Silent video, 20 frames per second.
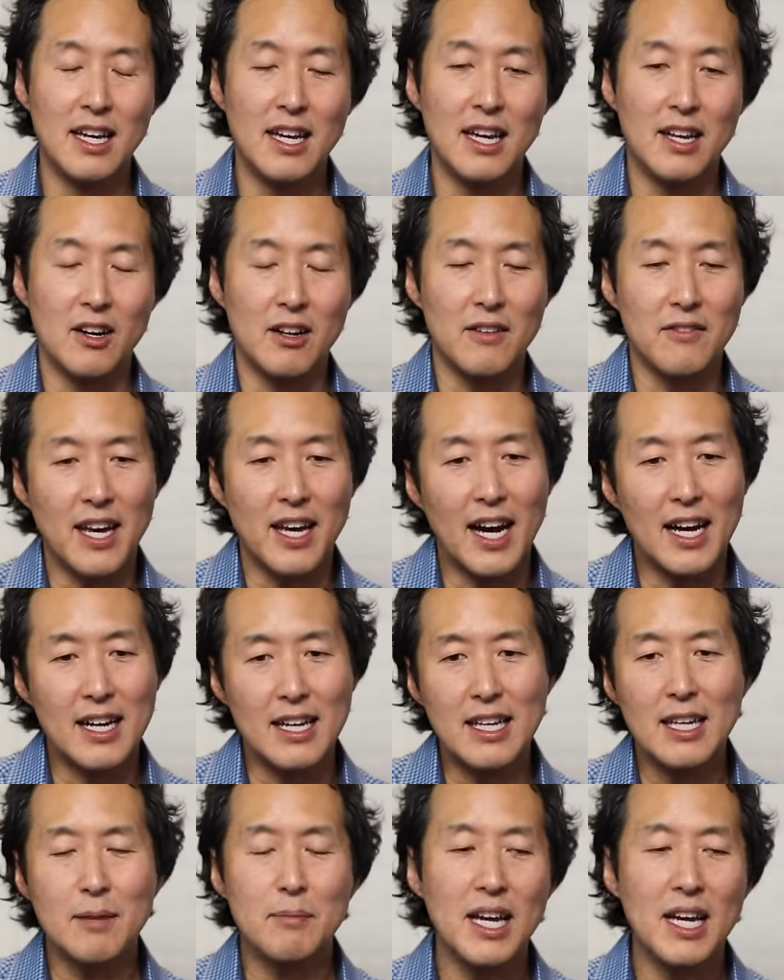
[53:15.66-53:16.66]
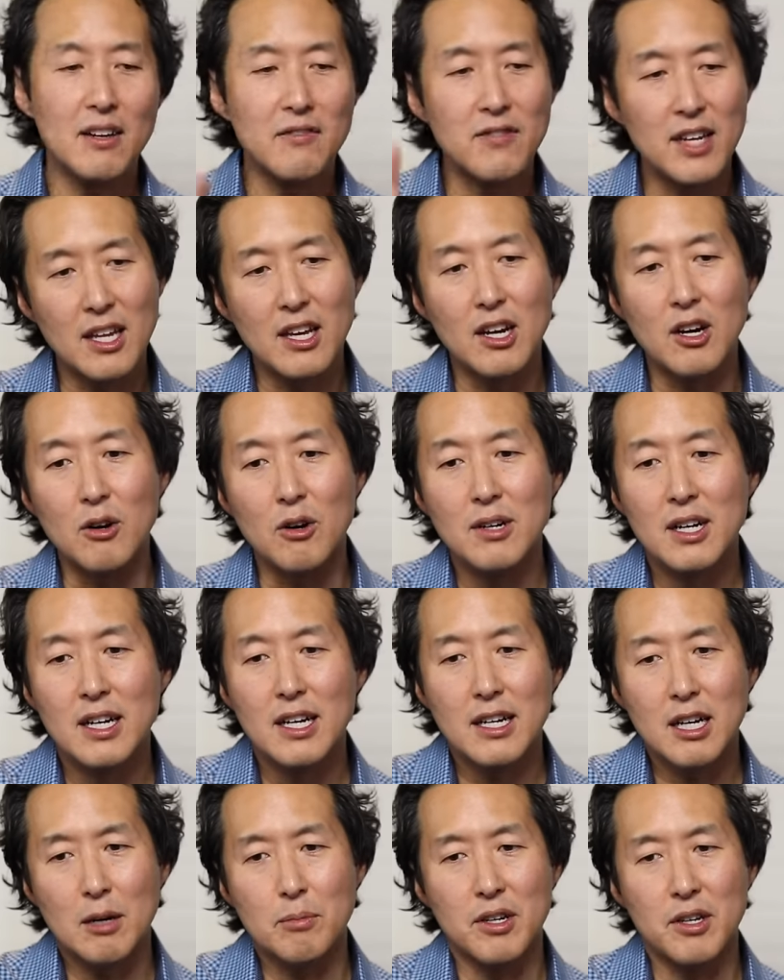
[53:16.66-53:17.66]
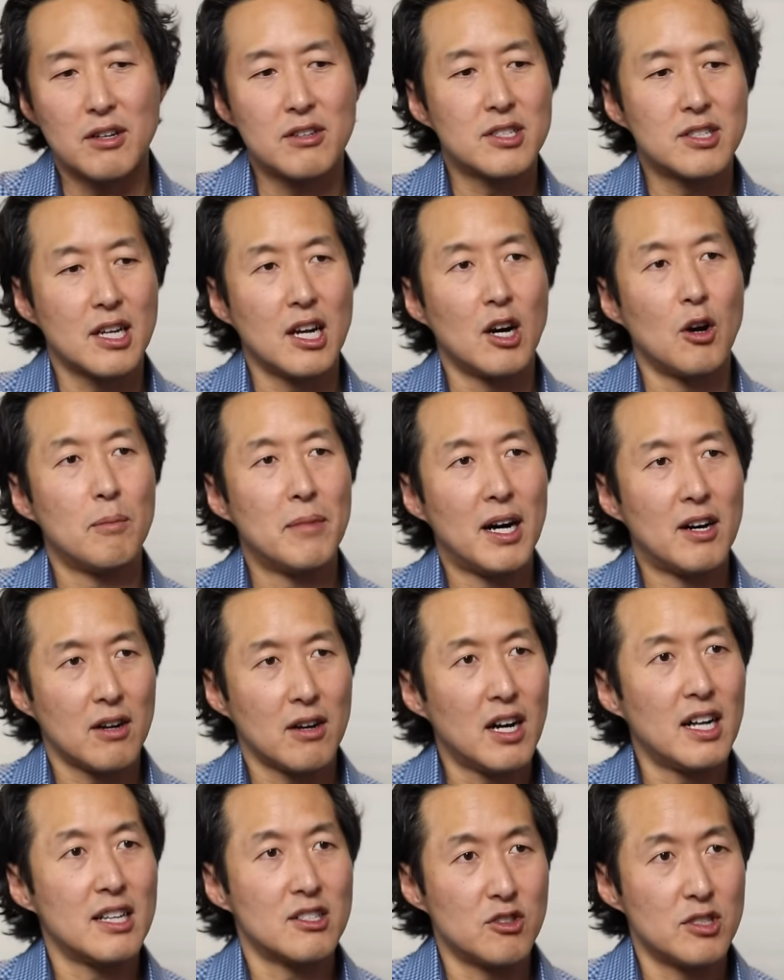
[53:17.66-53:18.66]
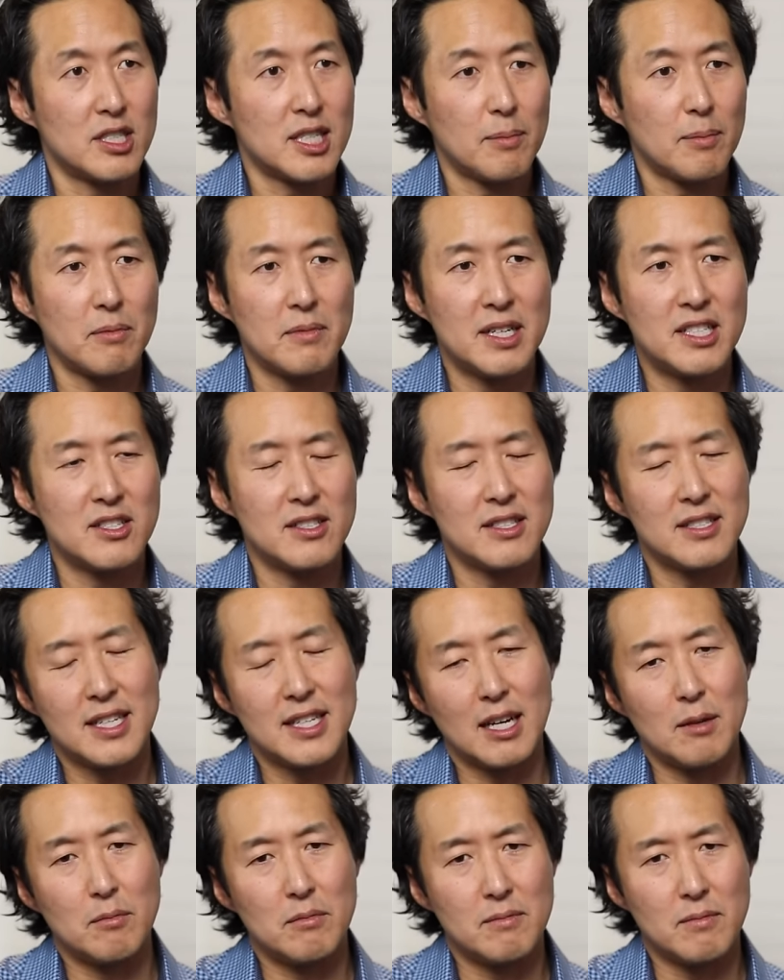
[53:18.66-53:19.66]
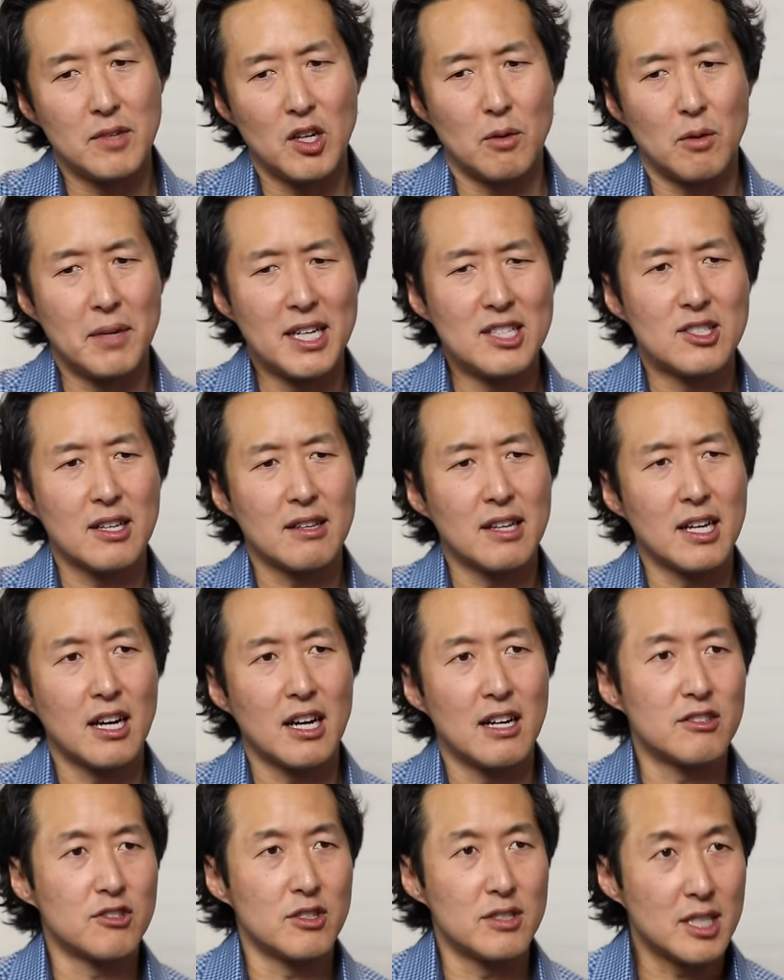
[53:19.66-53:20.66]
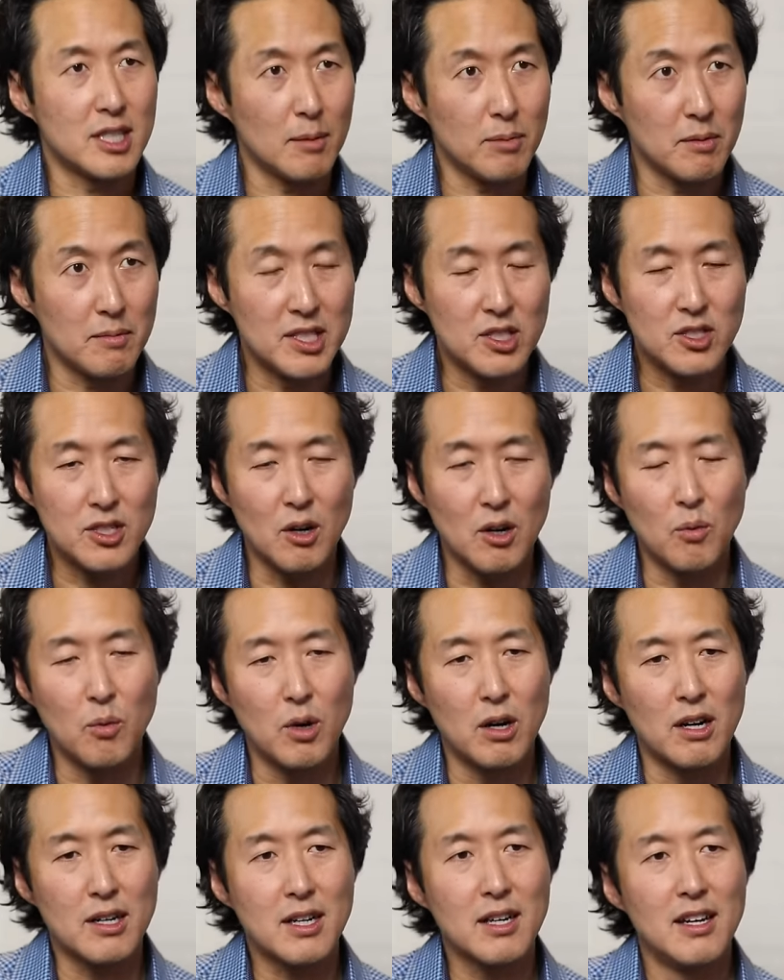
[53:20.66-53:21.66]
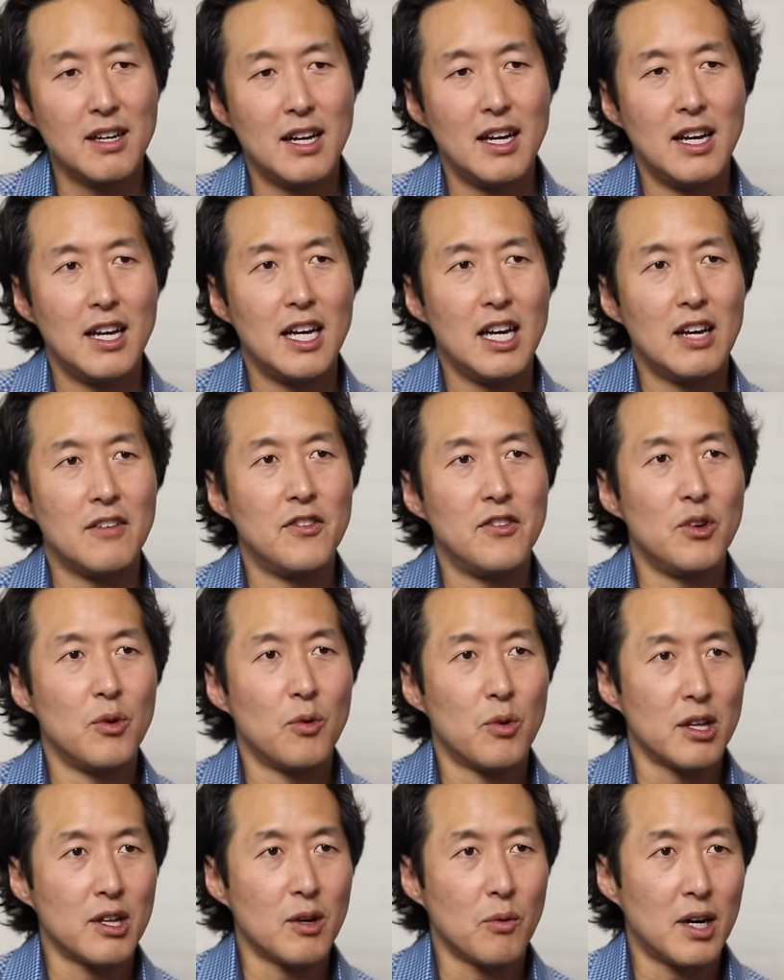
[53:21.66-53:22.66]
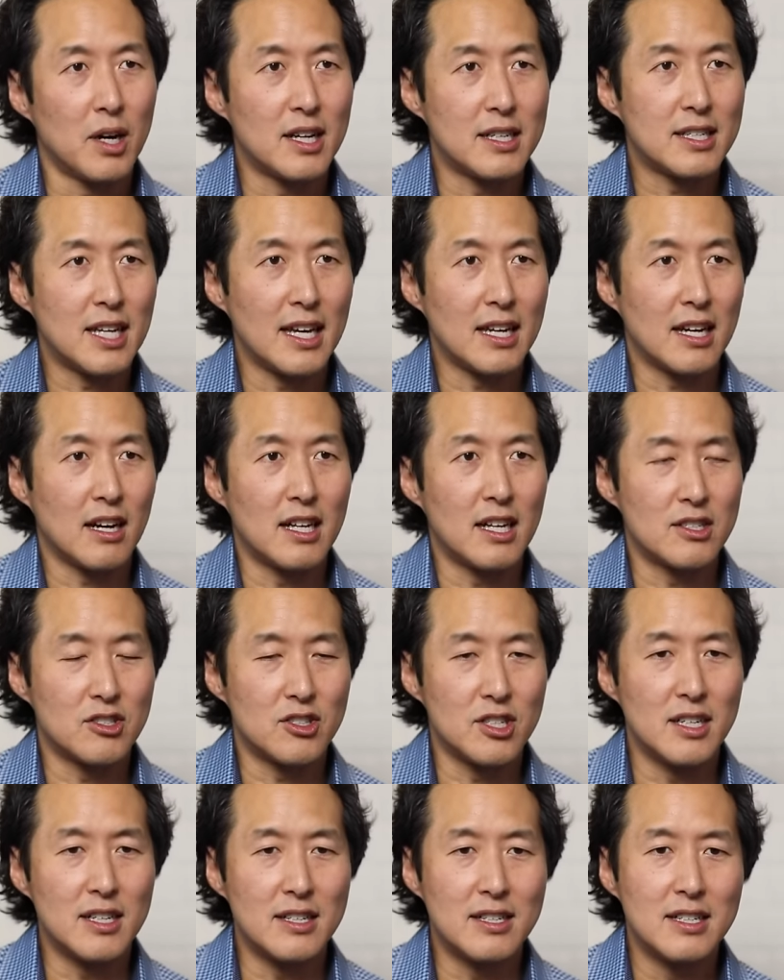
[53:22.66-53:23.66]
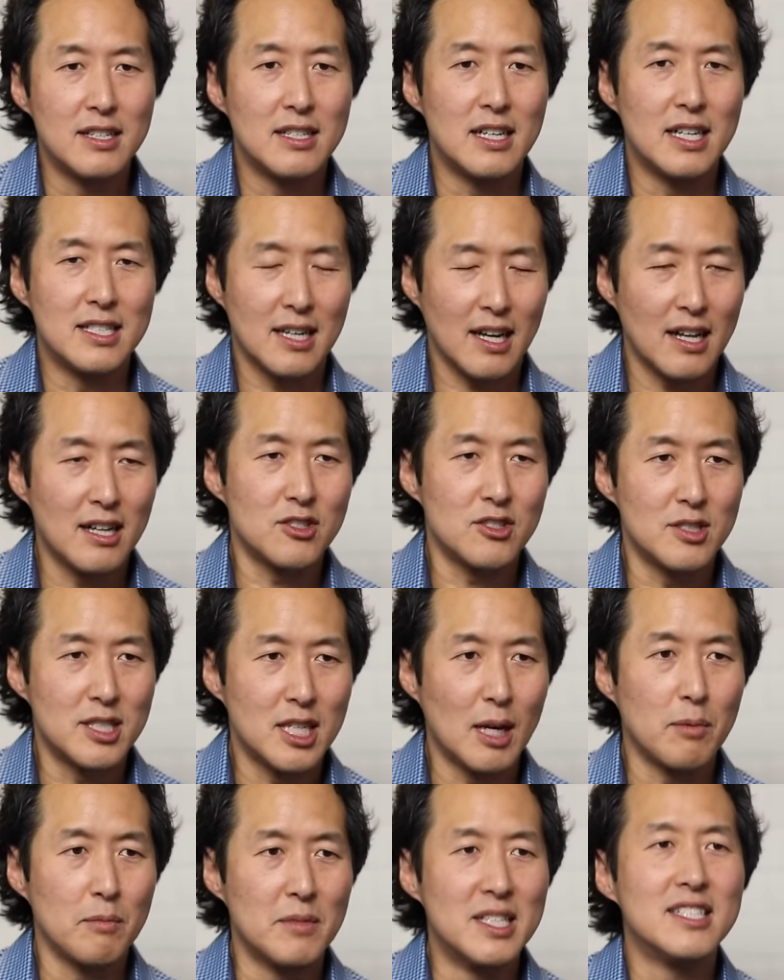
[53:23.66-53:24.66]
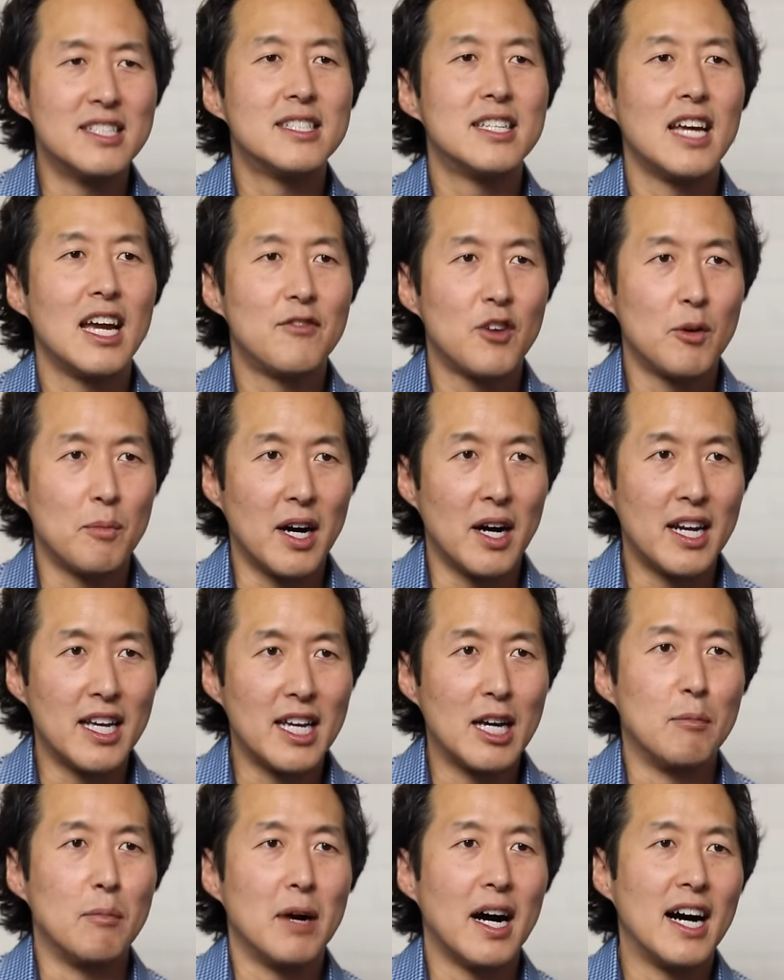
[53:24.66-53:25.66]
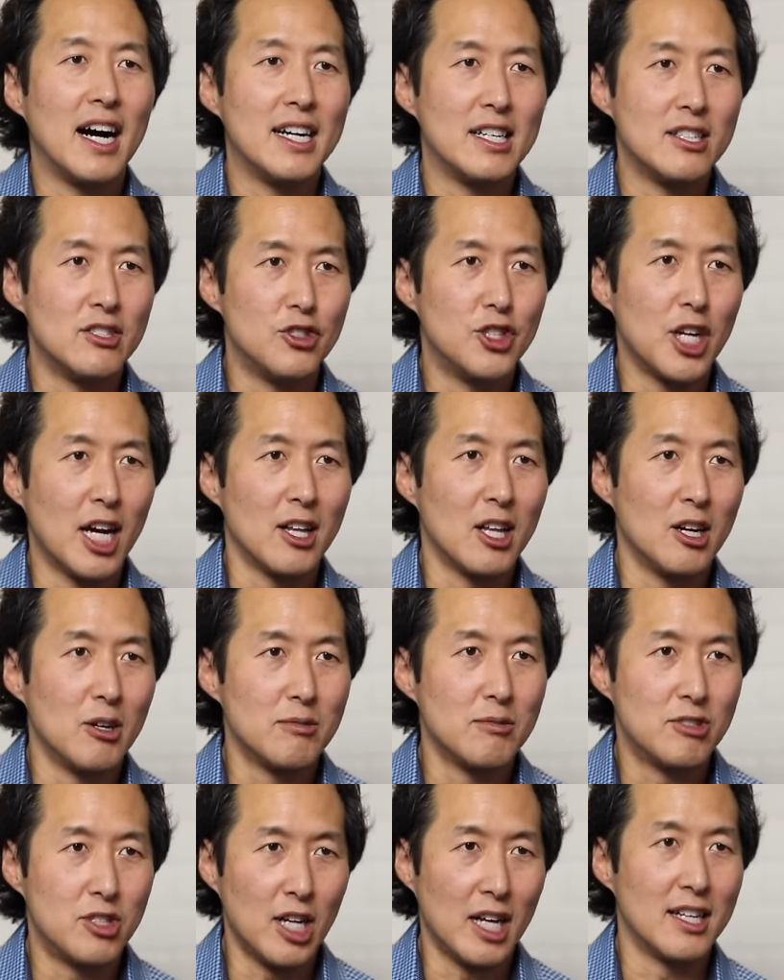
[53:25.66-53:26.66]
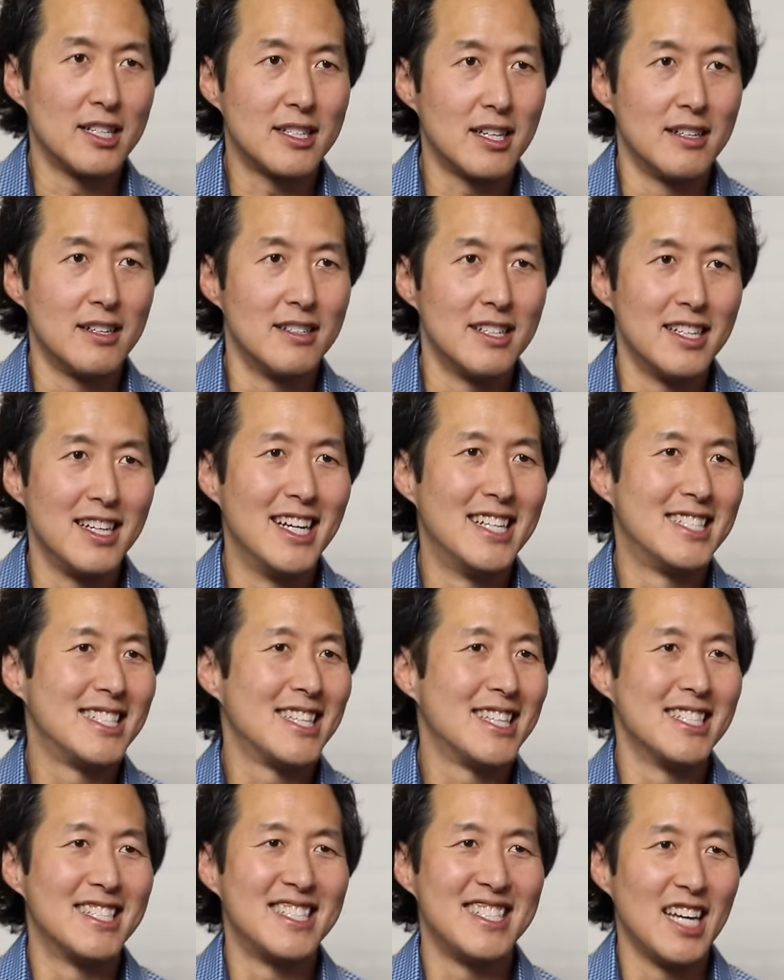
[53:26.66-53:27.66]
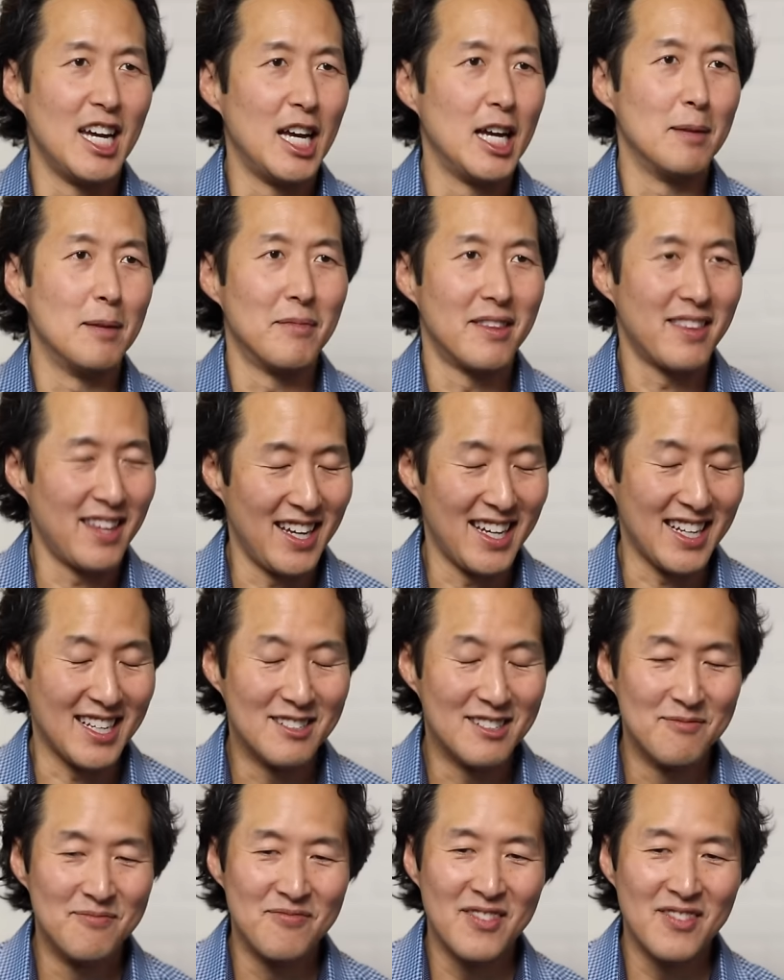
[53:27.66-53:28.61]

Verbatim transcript: and all that. And he made a video a couple years ago about collagen supplements and saying, you know, basically collagen supplements don't work. If you really want to take collagen, a collagen supplement, save your money and buy Jell-O gelatin. It's the same thing.